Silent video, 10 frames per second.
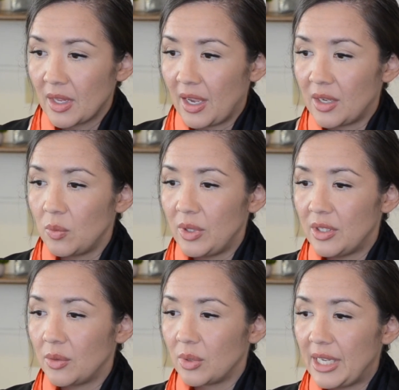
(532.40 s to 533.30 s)
And when
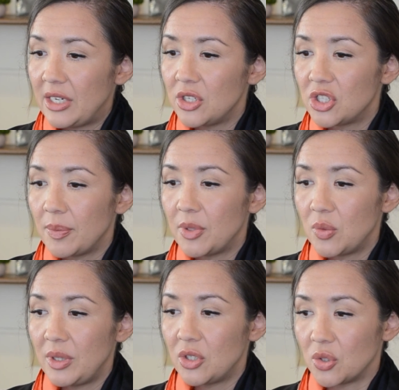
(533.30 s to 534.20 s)
the relationship
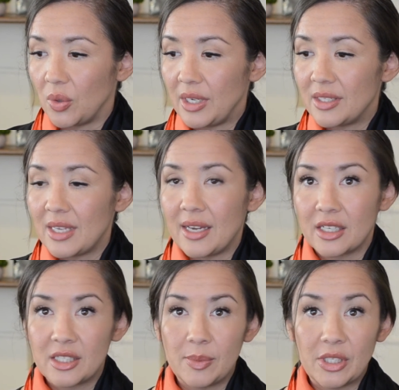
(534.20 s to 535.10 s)
between the choice and
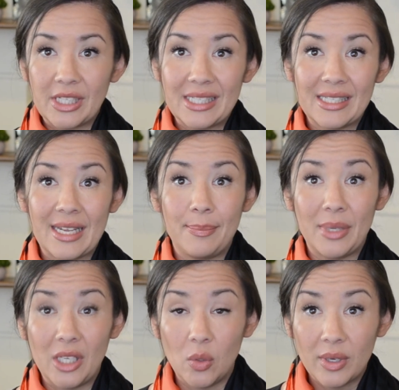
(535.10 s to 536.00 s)
experience is
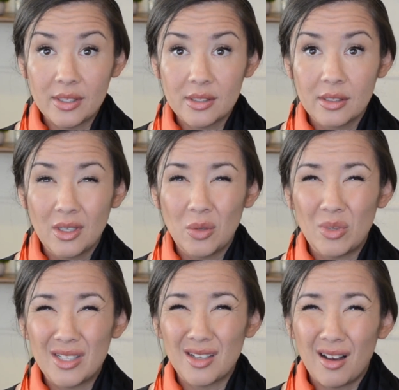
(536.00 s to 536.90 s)
ambiguous,
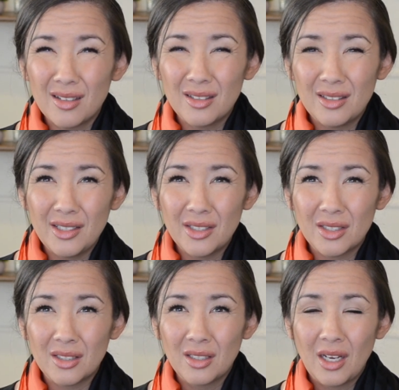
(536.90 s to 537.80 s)
when it's
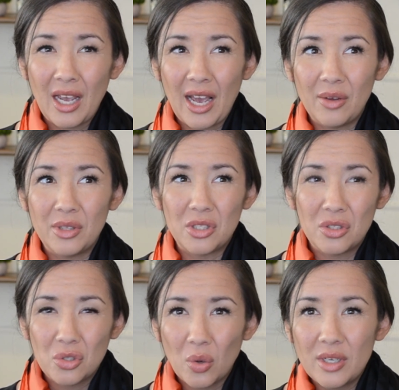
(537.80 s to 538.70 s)
unclear how the
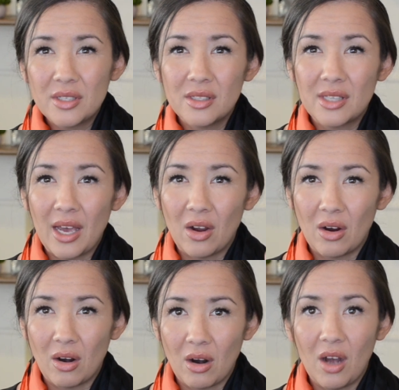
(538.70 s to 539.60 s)
choices that
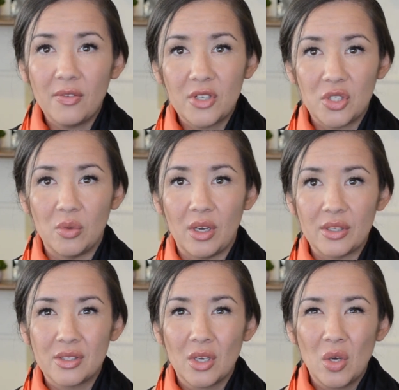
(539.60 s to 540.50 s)
are offered to
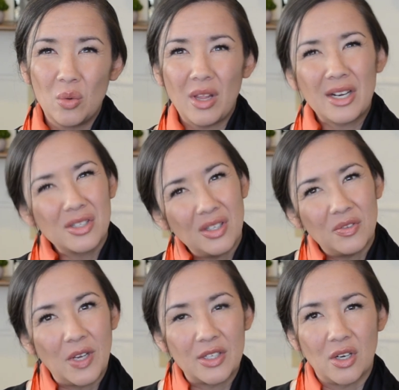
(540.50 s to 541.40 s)
us will actually
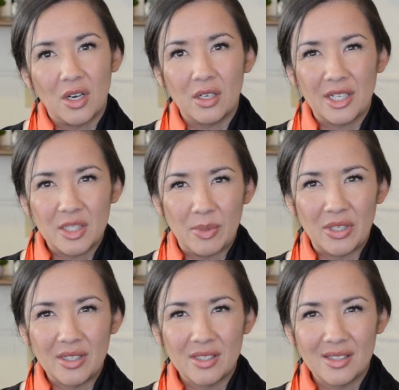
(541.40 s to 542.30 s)
affect our
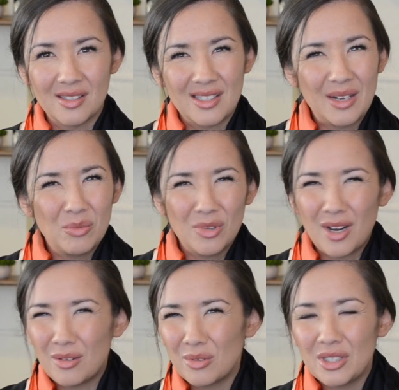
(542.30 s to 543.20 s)
experiences, then we're
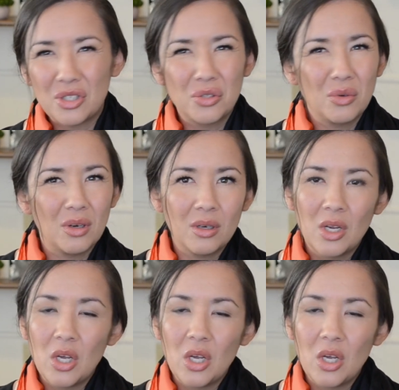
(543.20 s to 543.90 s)
not really sure